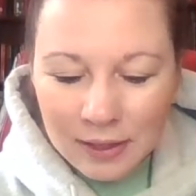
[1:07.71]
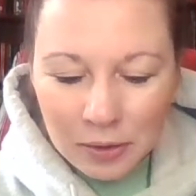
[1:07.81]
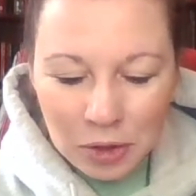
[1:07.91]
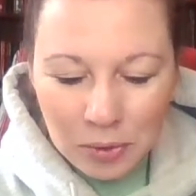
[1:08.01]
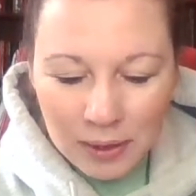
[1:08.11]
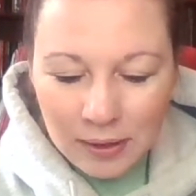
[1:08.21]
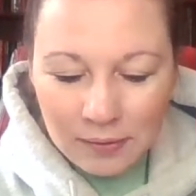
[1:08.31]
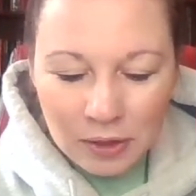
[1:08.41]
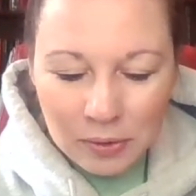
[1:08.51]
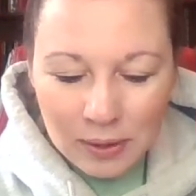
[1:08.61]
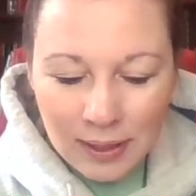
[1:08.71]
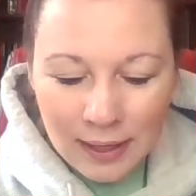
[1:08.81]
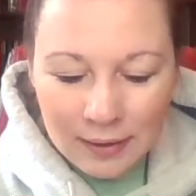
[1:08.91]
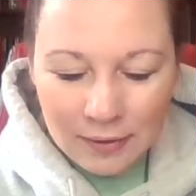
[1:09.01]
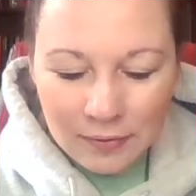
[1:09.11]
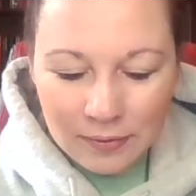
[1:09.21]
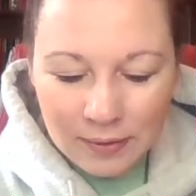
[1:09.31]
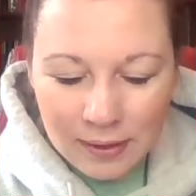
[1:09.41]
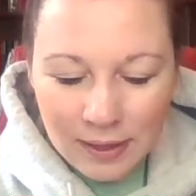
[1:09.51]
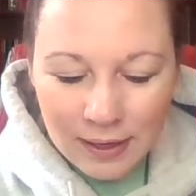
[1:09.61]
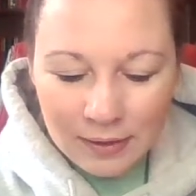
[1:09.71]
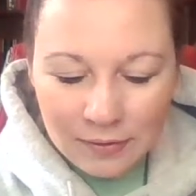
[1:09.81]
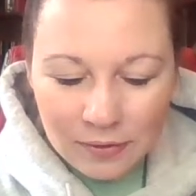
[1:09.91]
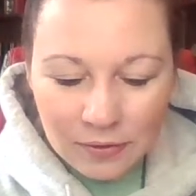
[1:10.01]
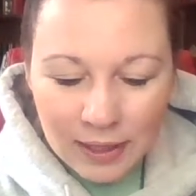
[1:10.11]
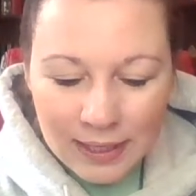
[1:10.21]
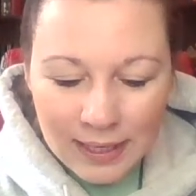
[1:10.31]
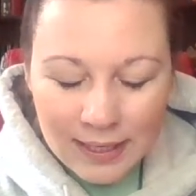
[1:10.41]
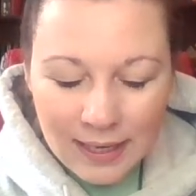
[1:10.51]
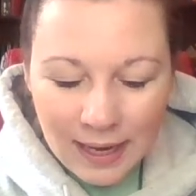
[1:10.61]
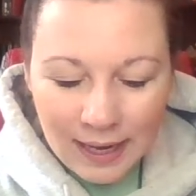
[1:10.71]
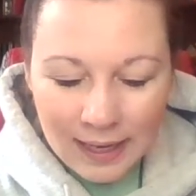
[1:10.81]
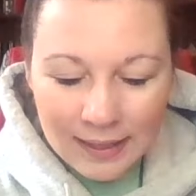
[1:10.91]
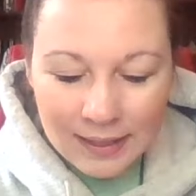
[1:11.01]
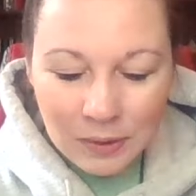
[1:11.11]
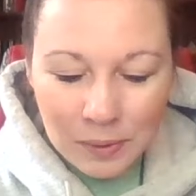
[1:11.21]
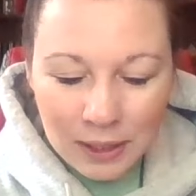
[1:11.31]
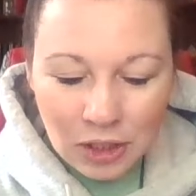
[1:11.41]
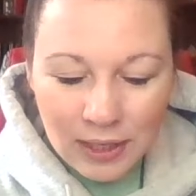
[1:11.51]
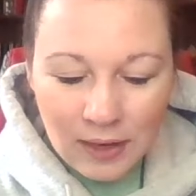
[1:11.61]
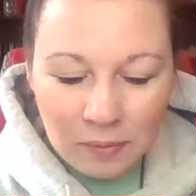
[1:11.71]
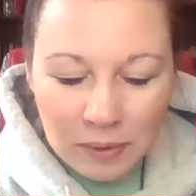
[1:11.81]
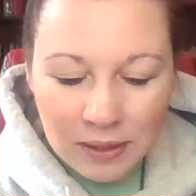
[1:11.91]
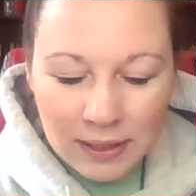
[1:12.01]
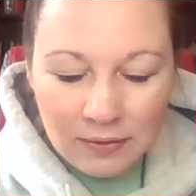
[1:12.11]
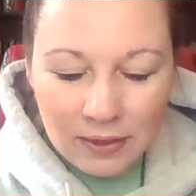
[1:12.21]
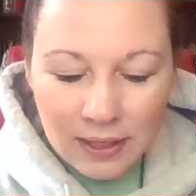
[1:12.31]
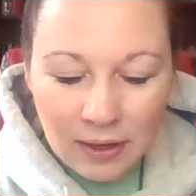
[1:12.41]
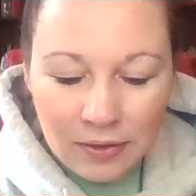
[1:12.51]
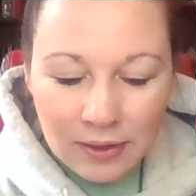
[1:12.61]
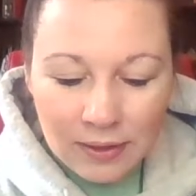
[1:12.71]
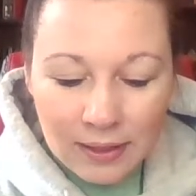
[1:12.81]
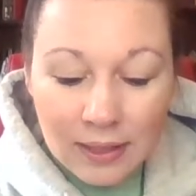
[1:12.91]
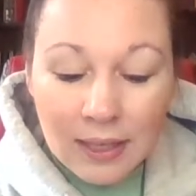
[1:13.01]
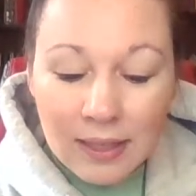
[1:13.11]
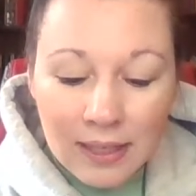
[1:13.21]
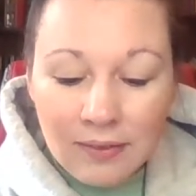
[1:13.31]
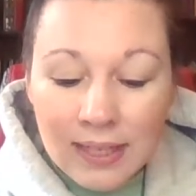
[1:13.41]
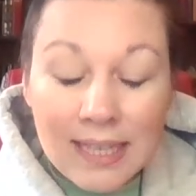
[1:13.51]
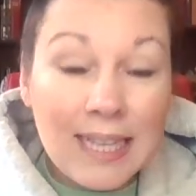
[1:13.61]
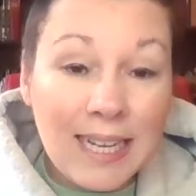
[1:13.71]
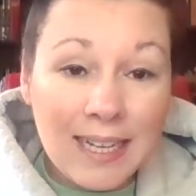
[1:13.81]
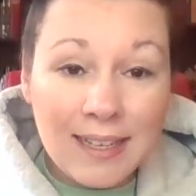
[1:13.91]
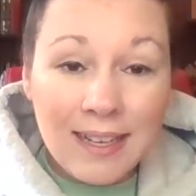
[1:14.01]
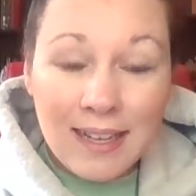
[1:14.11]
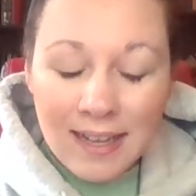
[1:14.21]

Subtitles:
I told you I love to do a lot of reading, and this one actually came from the Cleveland Clinic.